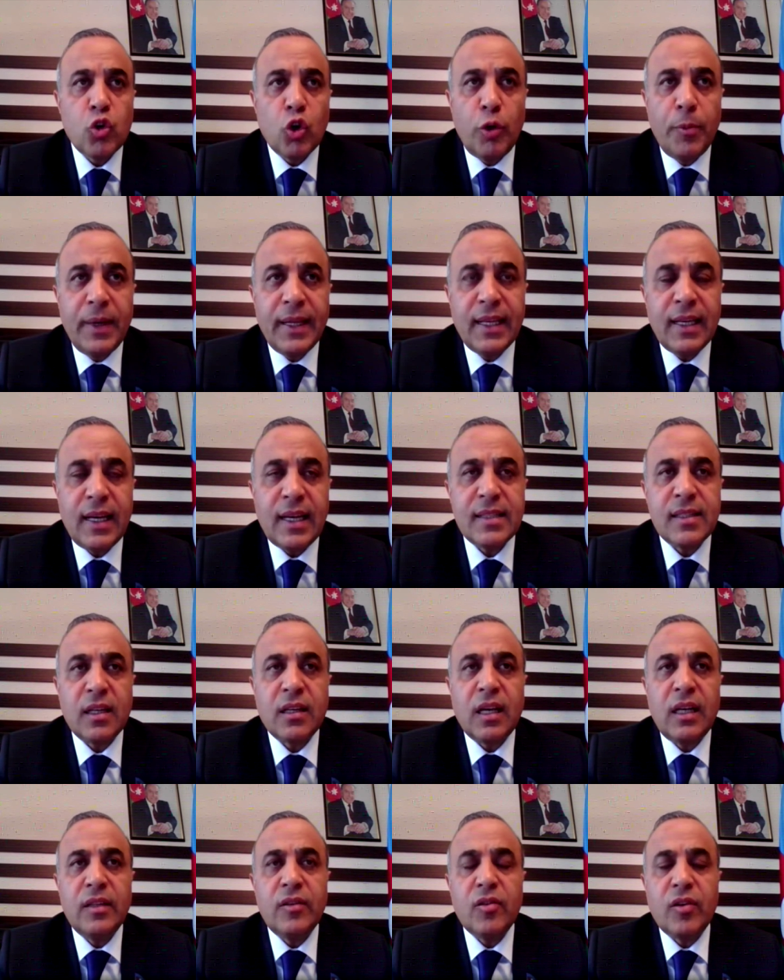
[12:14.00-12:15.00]
Germany as
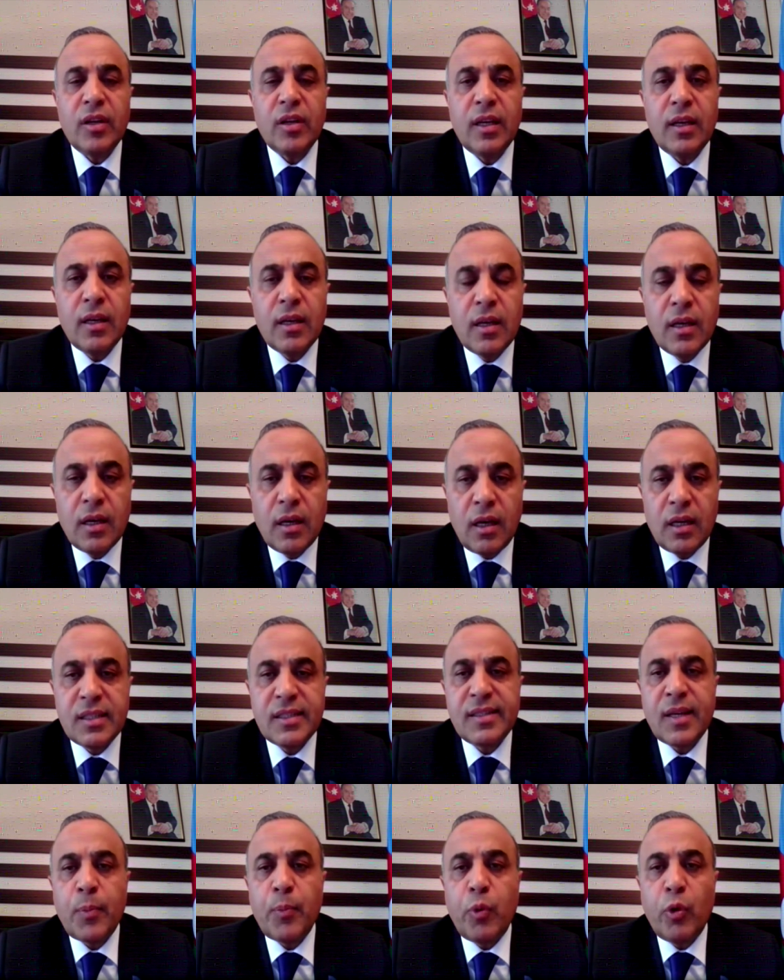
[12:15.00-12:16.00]
a country
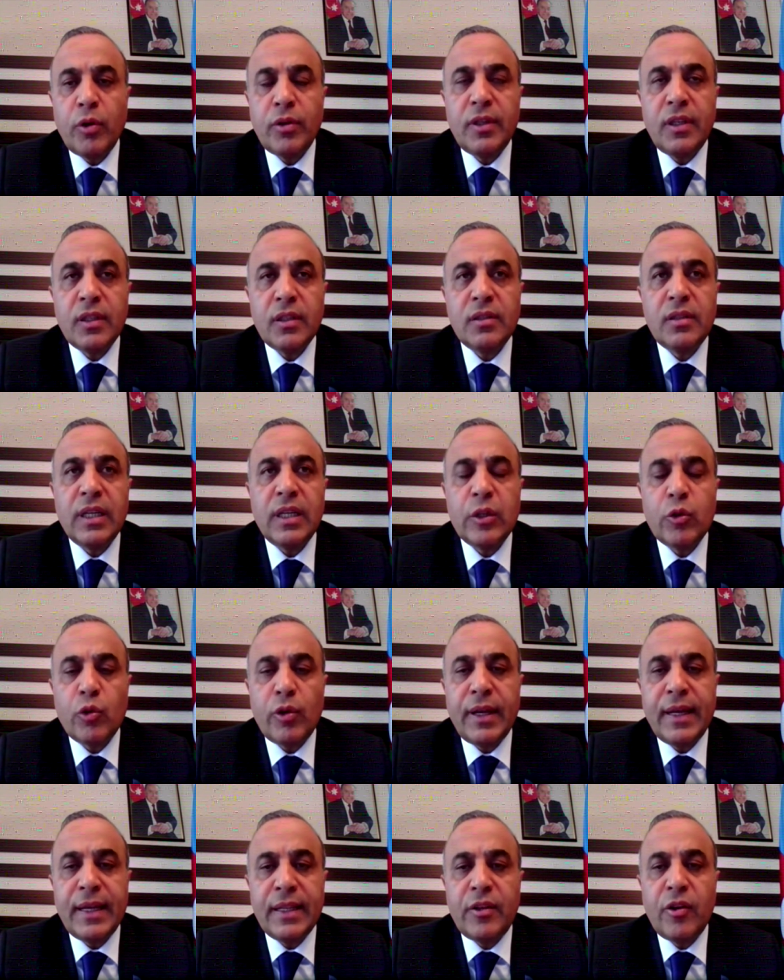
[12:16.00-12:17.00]
supporting
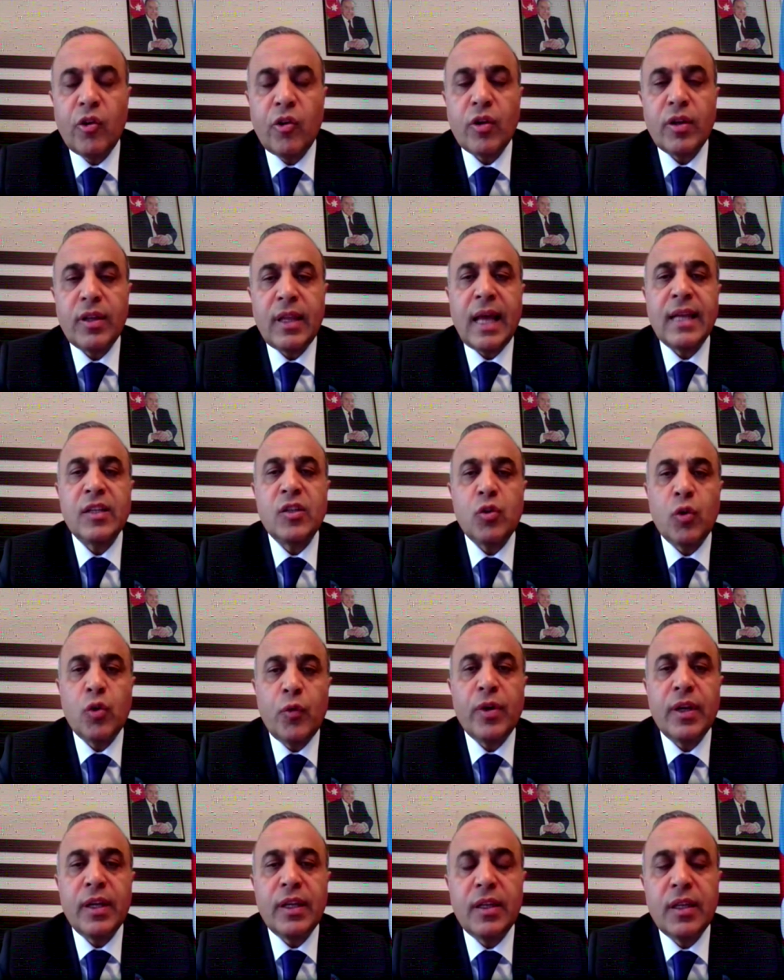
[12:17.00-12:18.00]
territorial integrity and
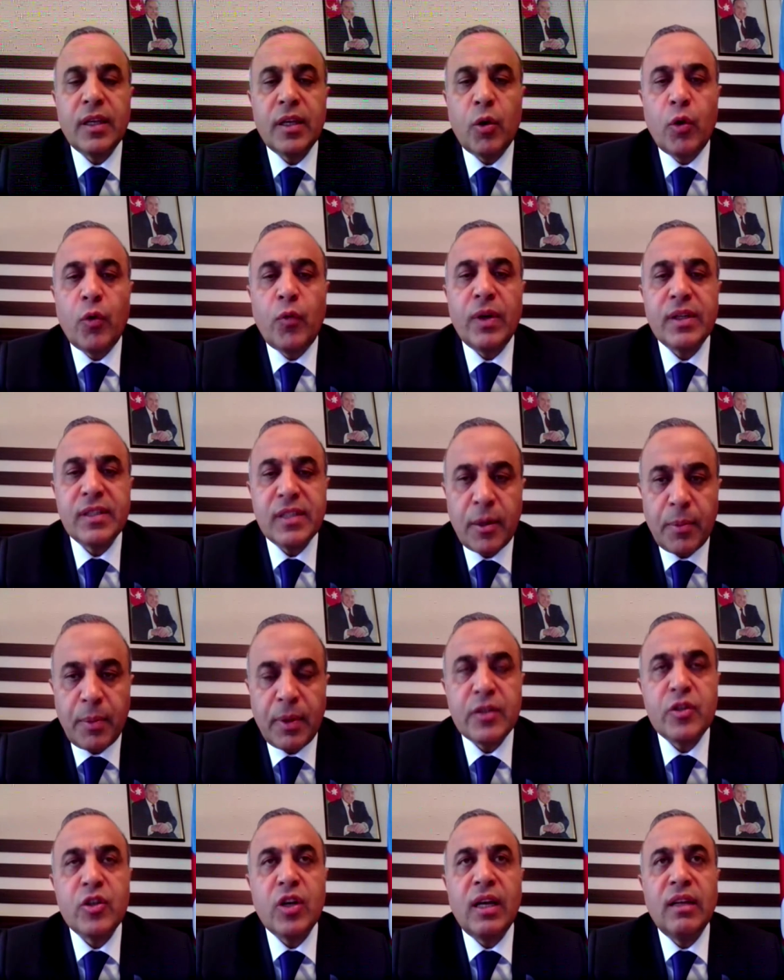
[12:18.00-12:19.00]
sovereignty of
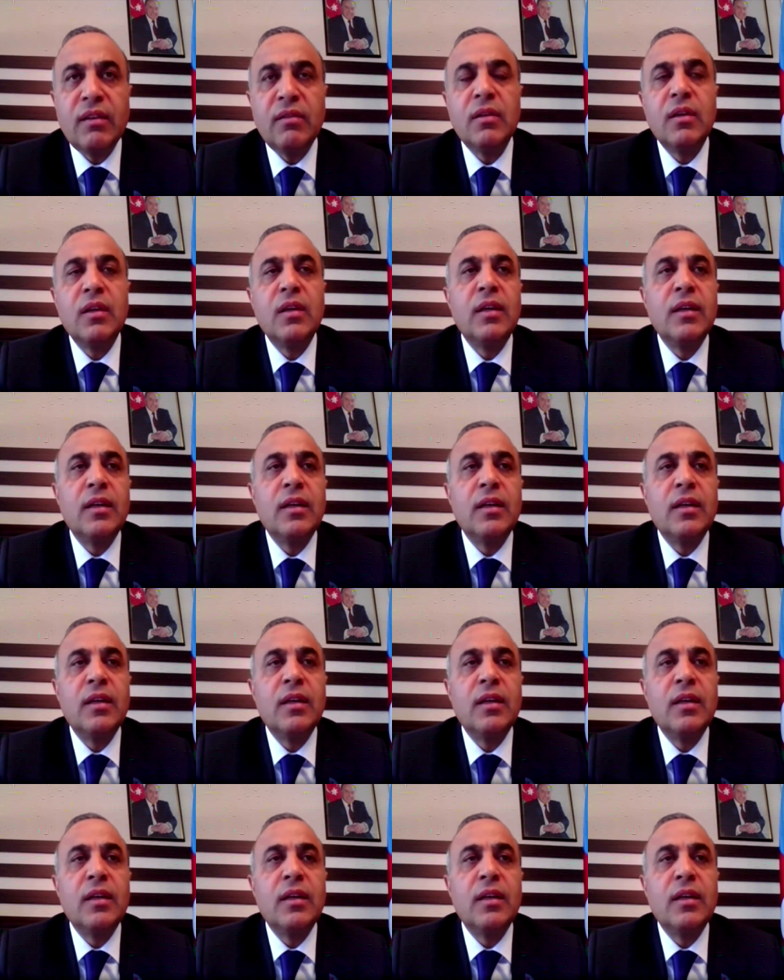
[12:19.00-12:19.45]
Azerbaijan